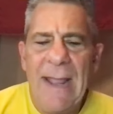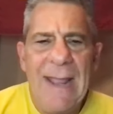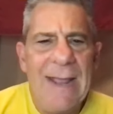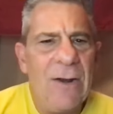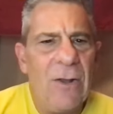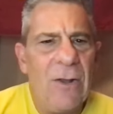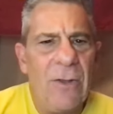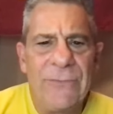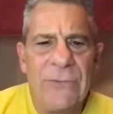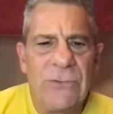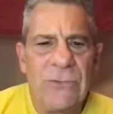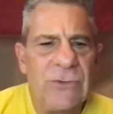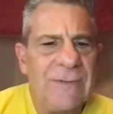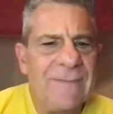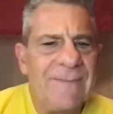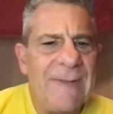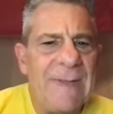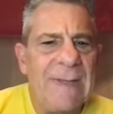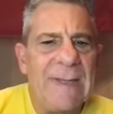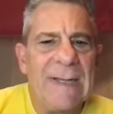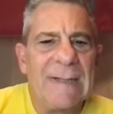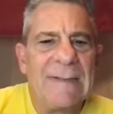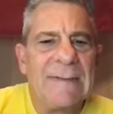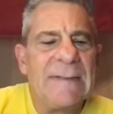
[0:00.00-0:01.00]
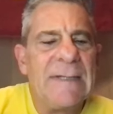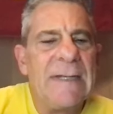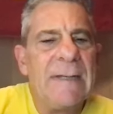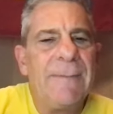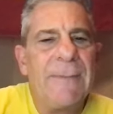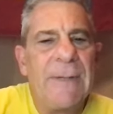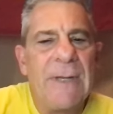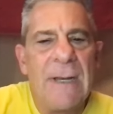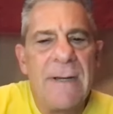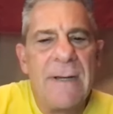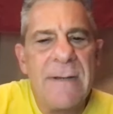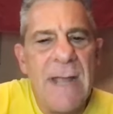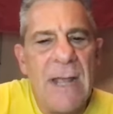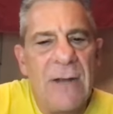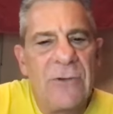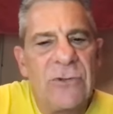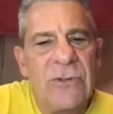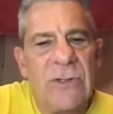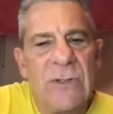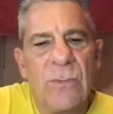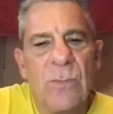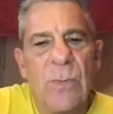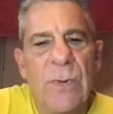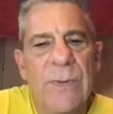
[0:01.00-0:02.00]
and also just feeling a deep
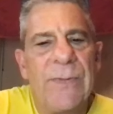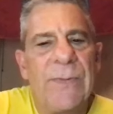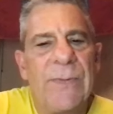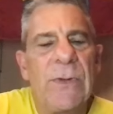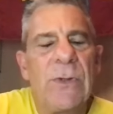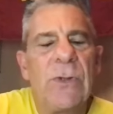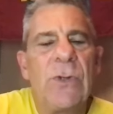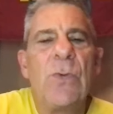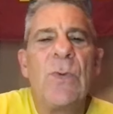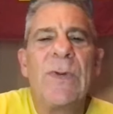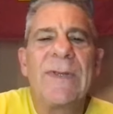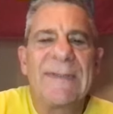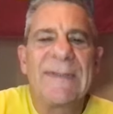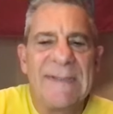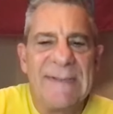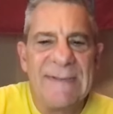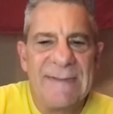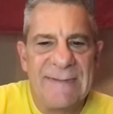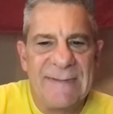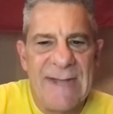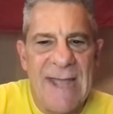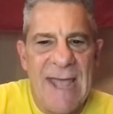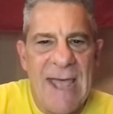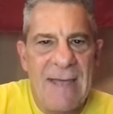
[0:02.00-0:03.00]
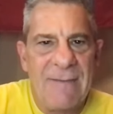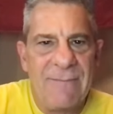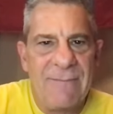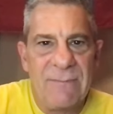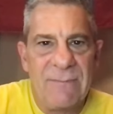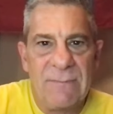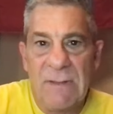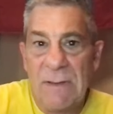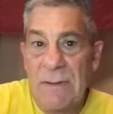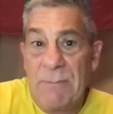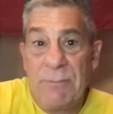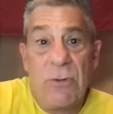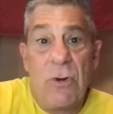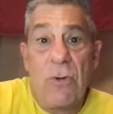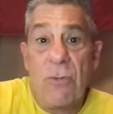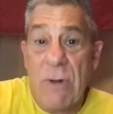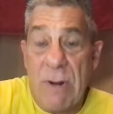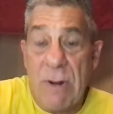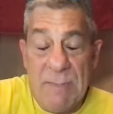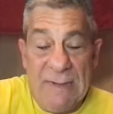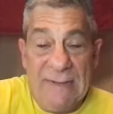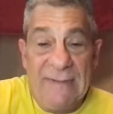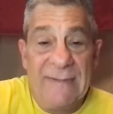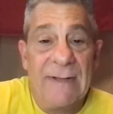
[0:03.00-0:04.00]
connection with USC staff and the
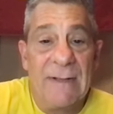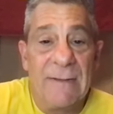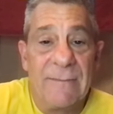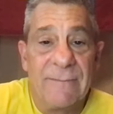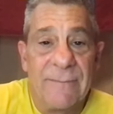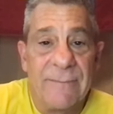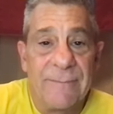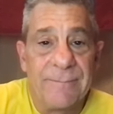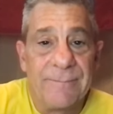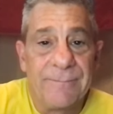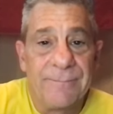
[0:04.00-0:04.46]
program itself.